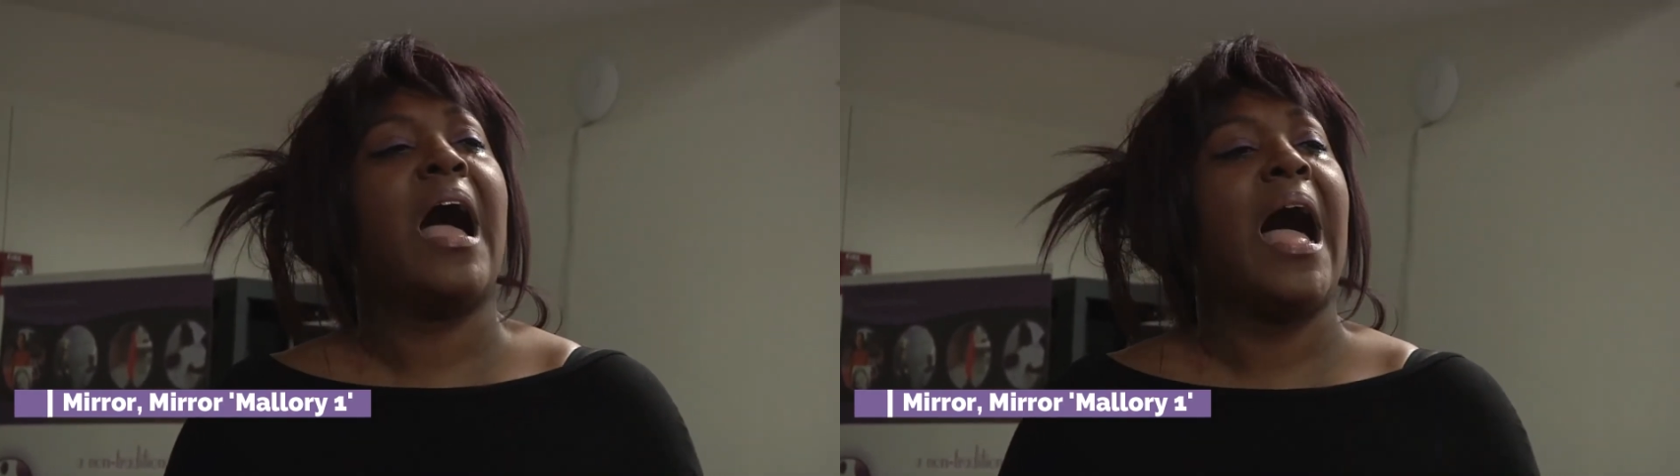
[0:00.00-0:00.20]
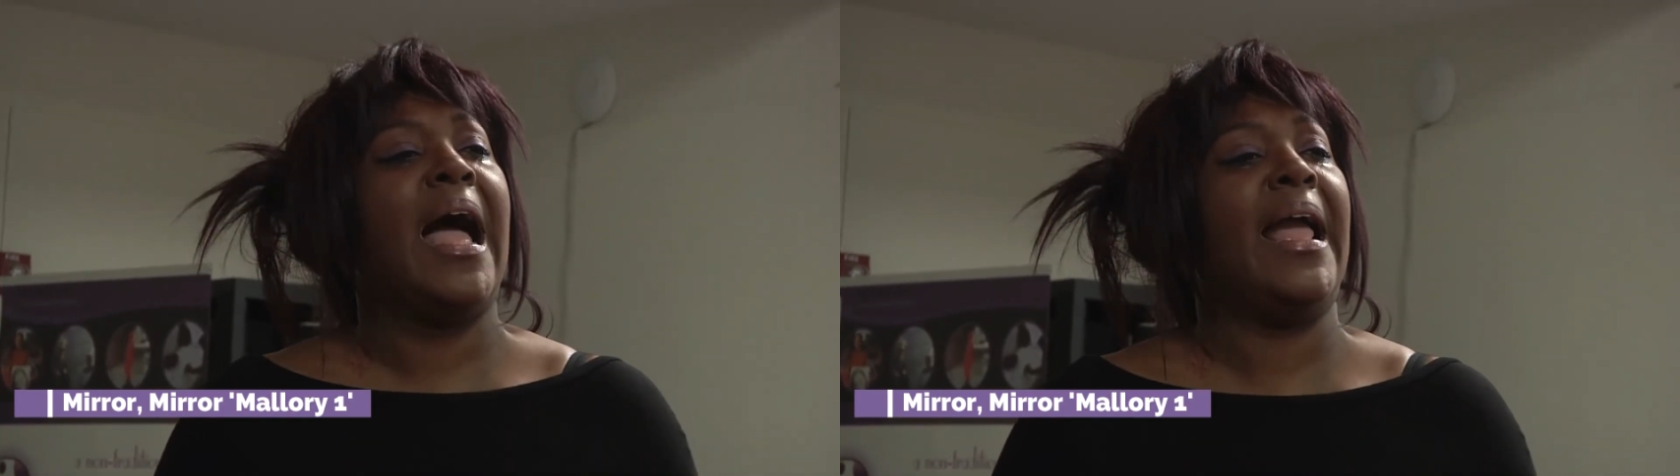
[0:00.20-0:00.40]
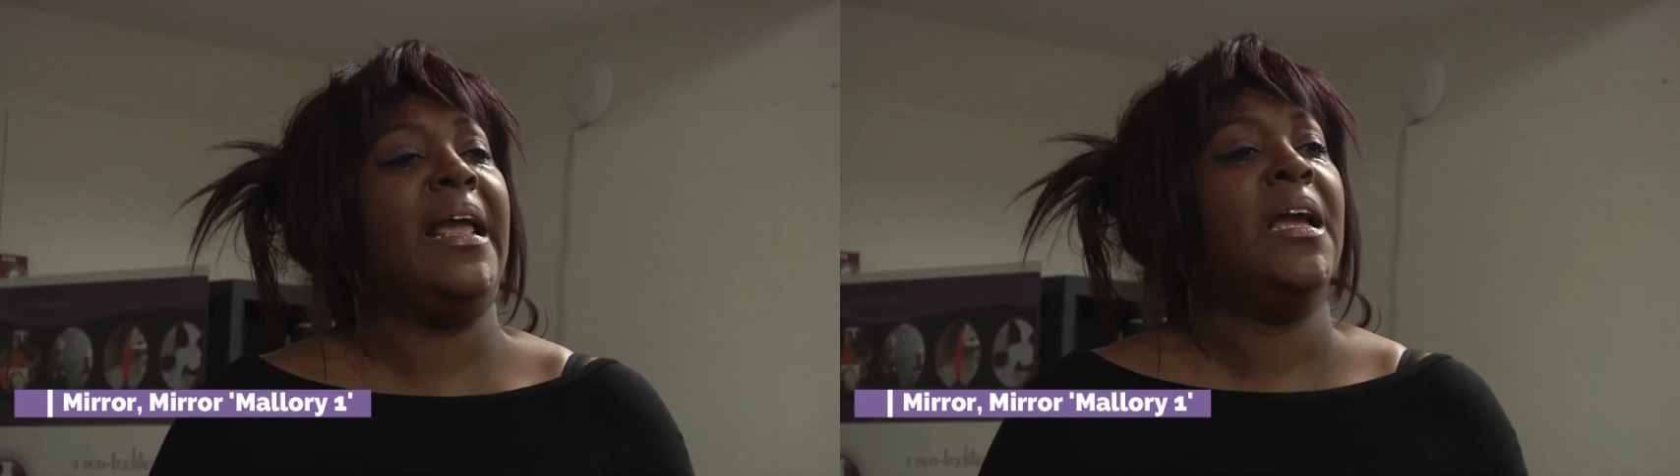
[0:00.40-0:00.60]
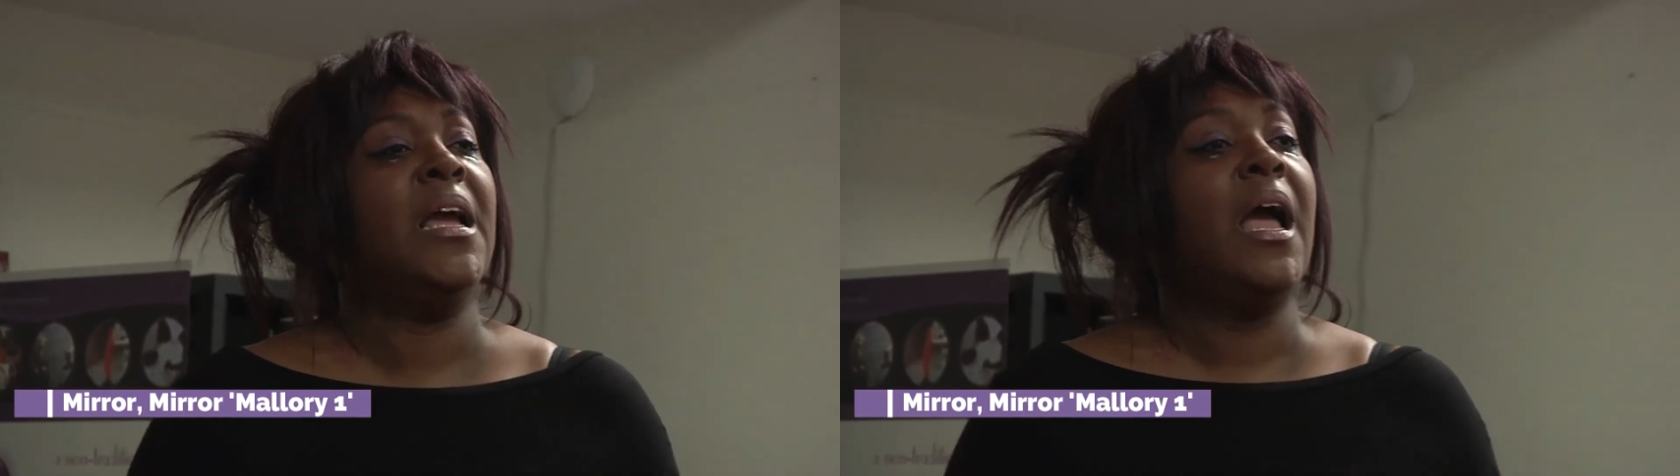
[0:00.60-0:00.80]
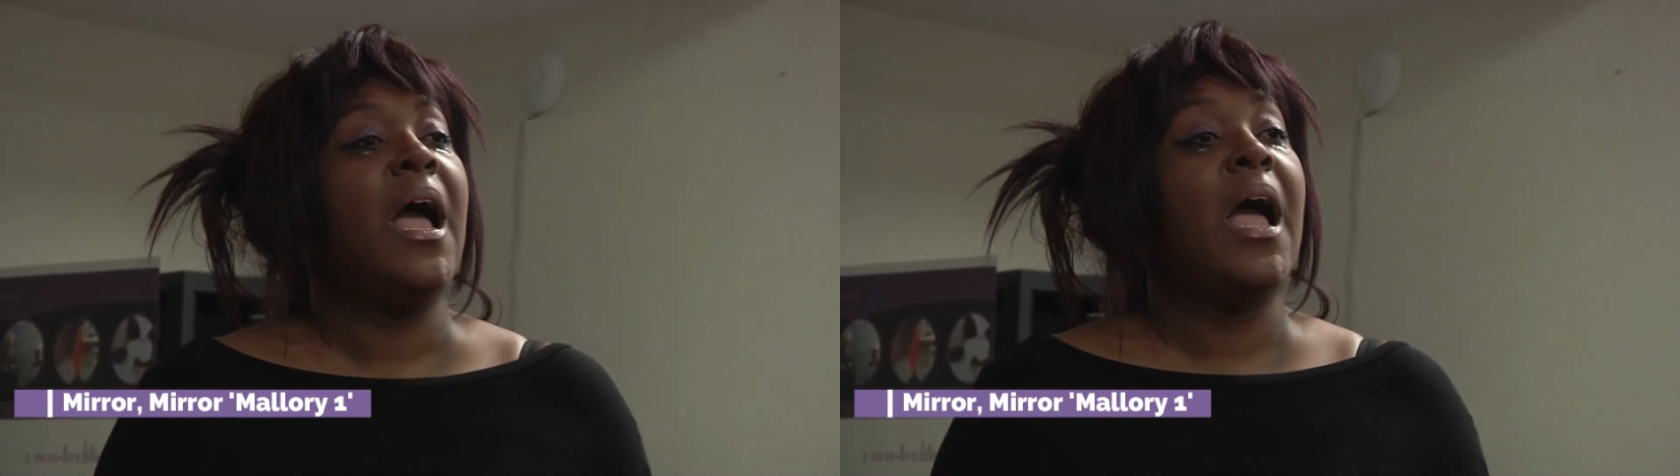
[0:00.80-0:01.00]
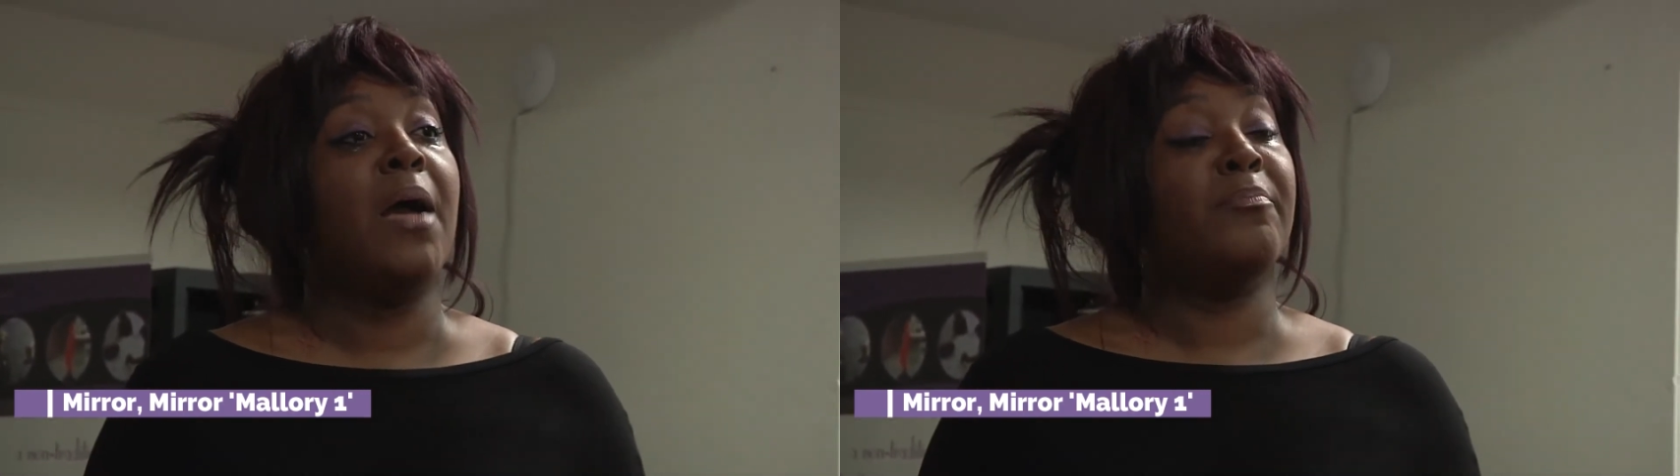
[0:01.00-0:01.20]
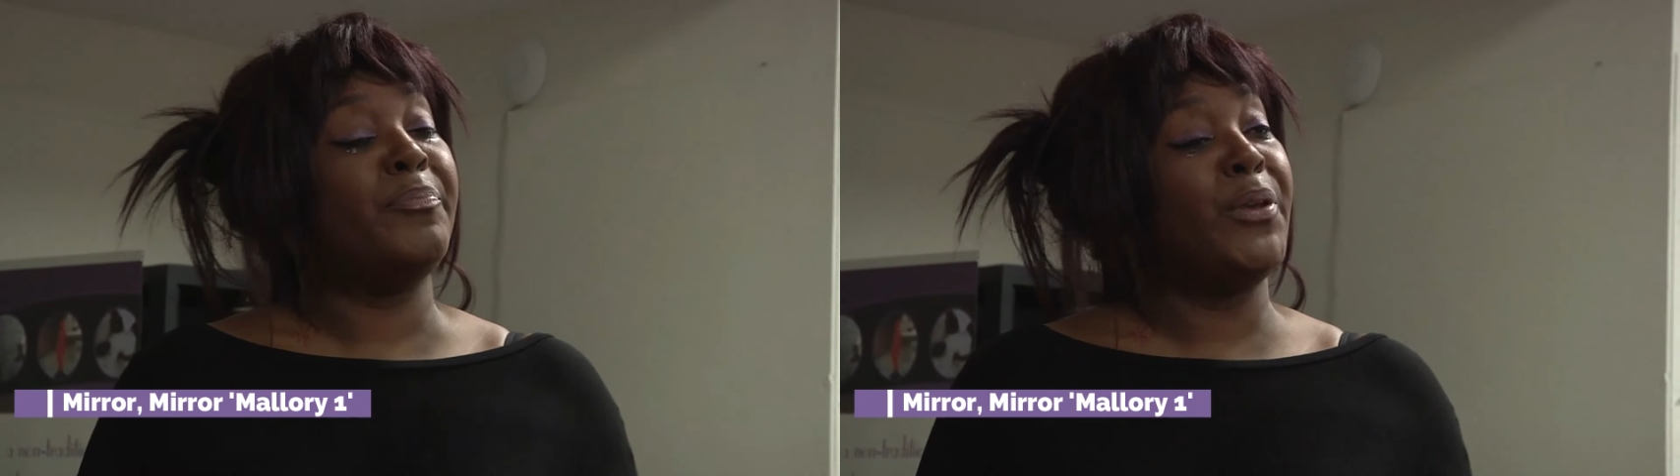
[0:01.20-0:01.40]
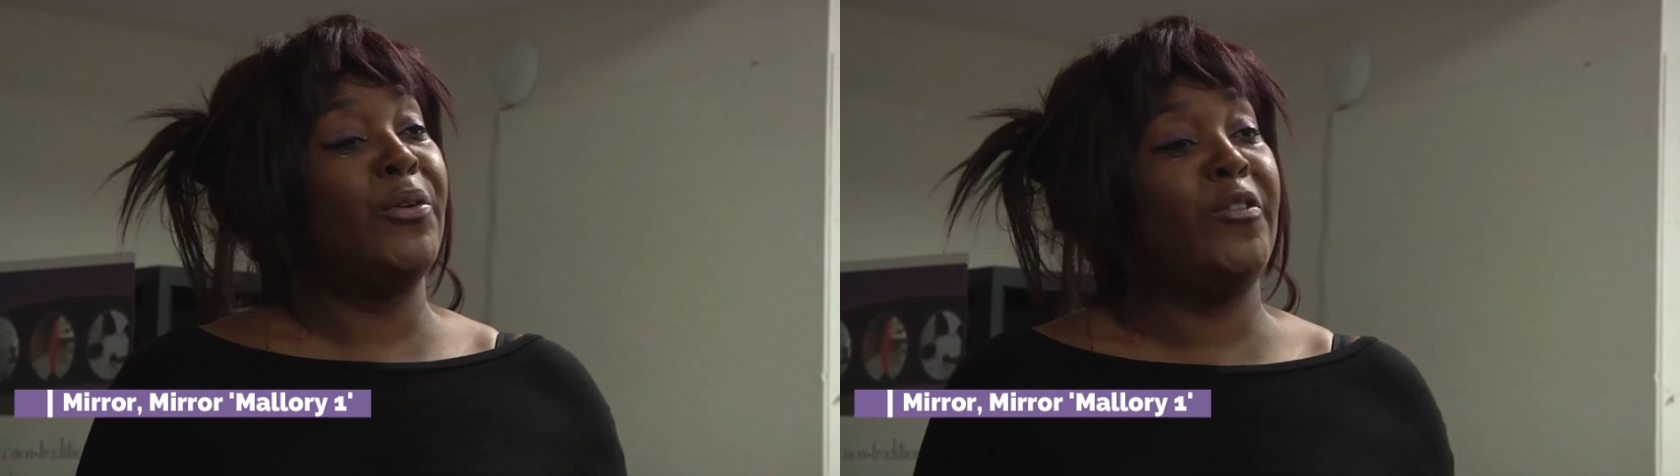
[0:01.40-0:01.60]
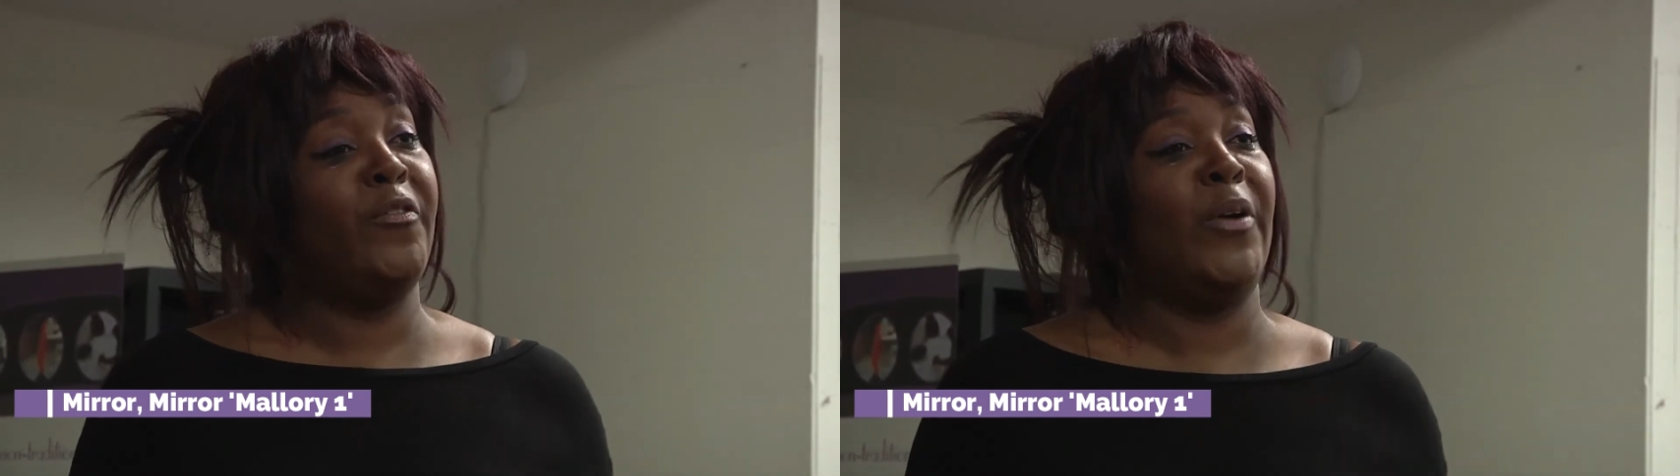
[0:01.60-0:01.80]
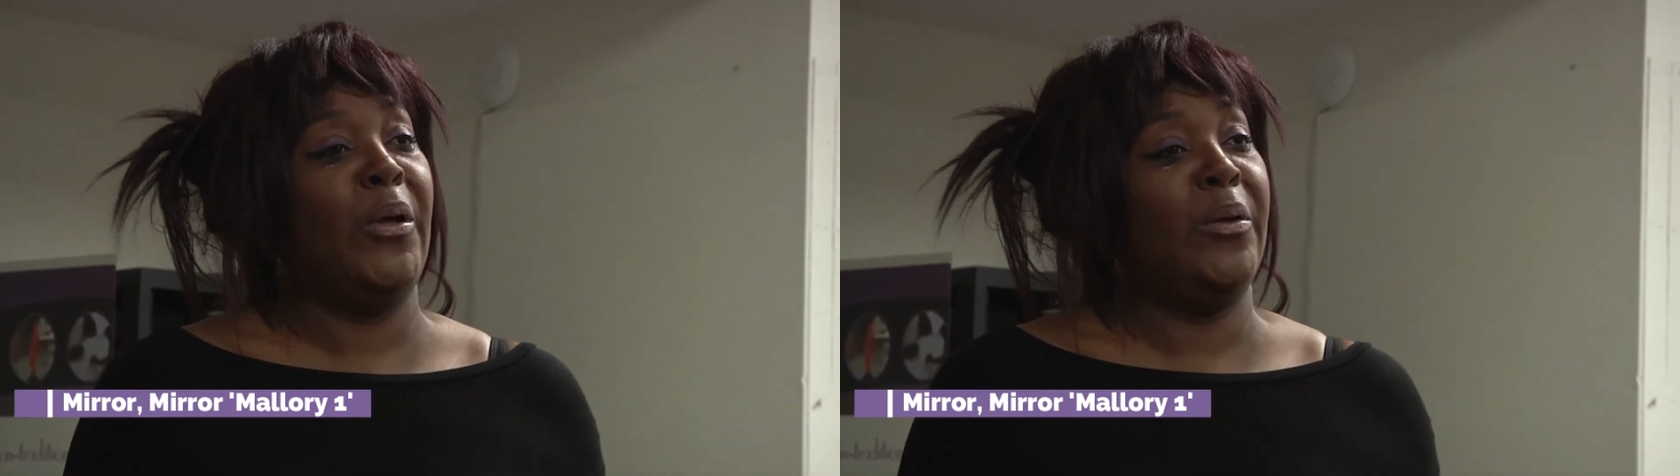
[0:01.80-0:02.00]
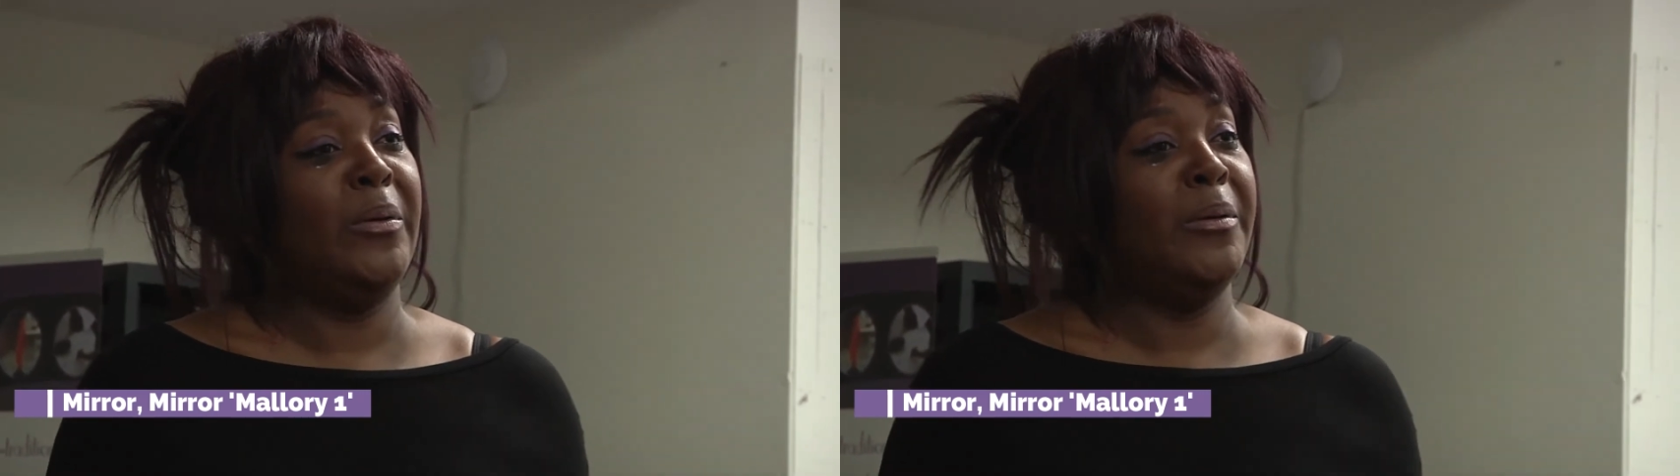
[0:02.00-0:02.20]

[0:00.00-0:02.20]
I am beautiful?